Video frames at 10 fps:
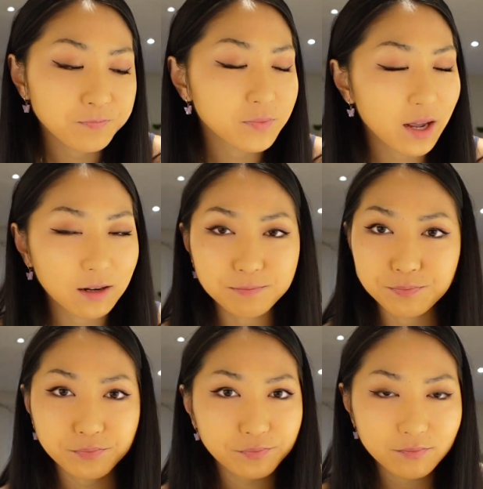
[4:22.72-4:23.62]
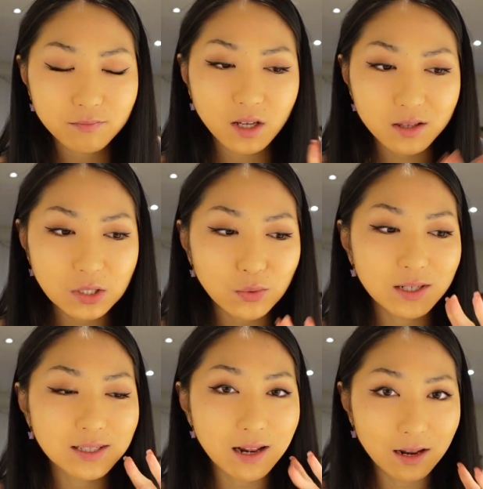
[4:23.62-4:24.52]
Yeah, this one
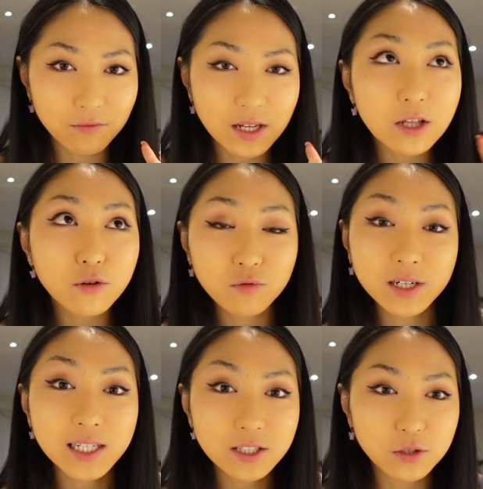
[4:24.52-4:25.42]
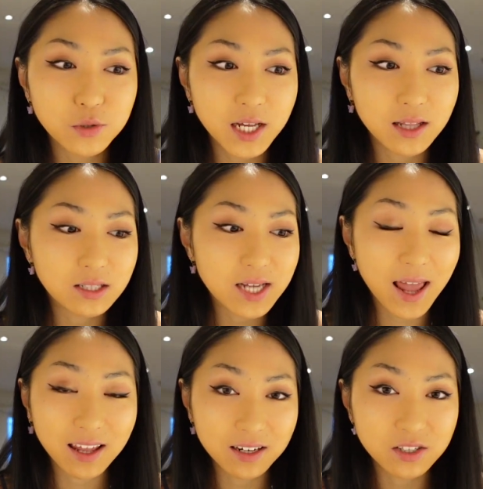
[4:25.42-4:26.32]
is lovely. You really do get the
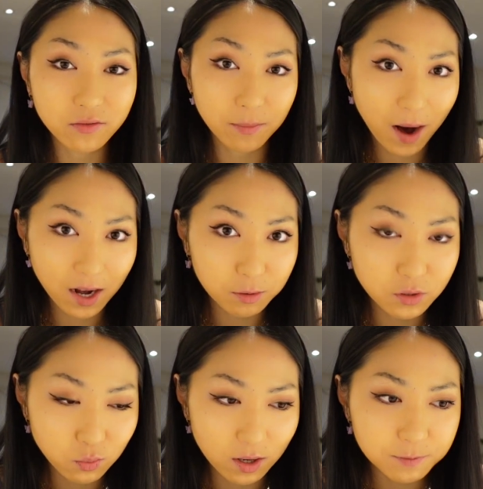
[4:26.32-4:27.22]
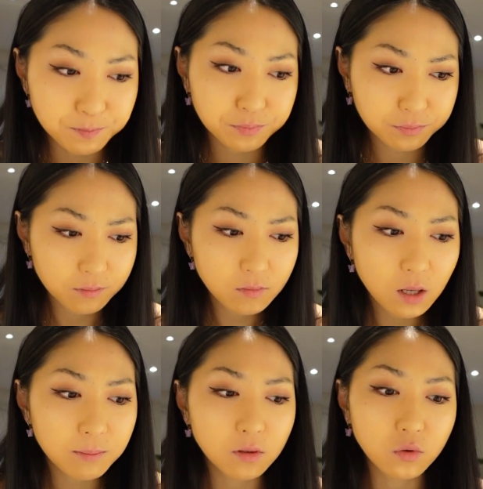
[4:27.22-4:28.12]
tanginess of the pineapple as well,
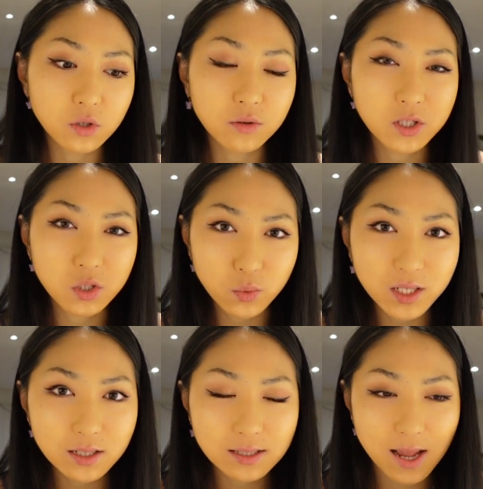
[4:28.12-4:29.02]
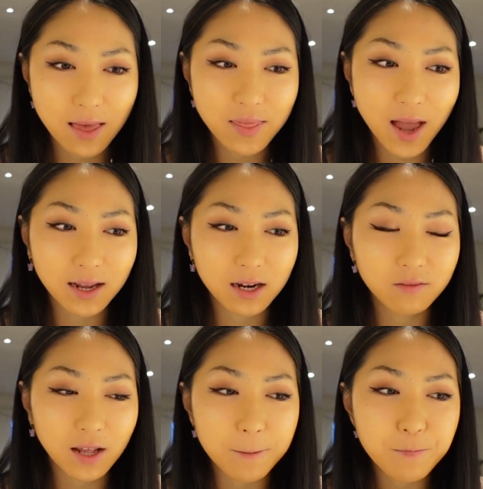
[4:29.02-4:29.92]
but also the sweetness and that kind
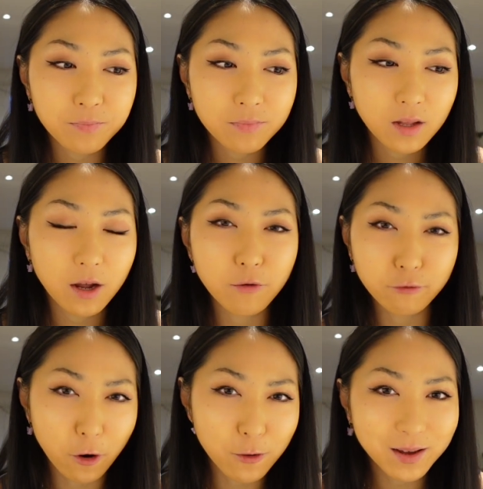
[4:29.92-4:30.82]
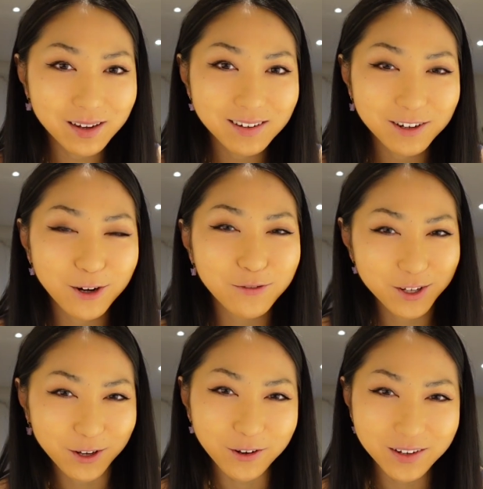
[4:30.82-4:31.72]
of like aroma of a
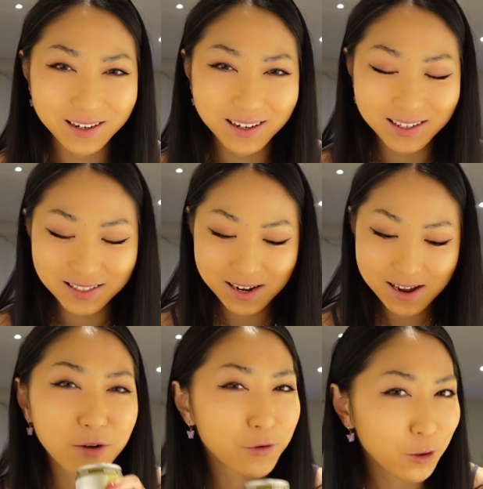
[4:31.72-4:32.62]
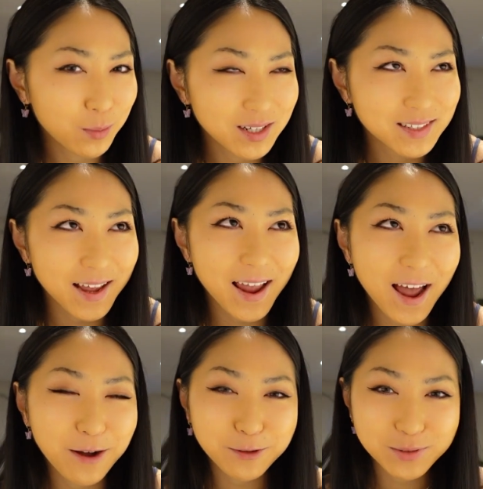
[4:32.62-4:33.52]
coconut. Aroma, is that
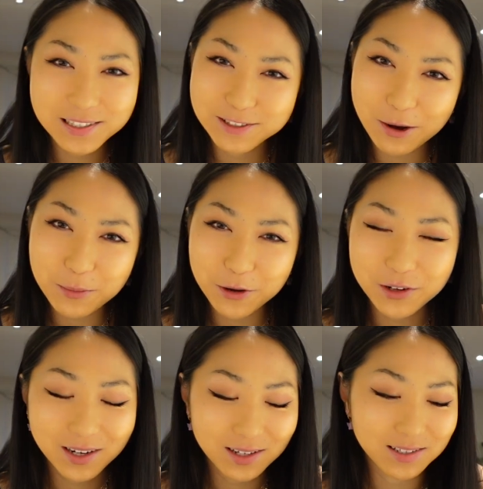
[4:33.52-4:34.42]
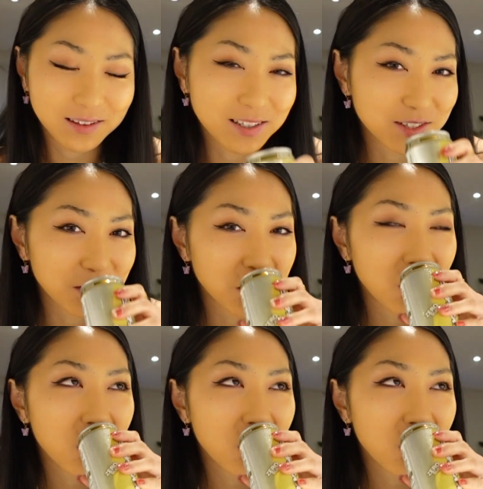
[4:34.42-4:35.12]
how you would describe coconuts? I think so.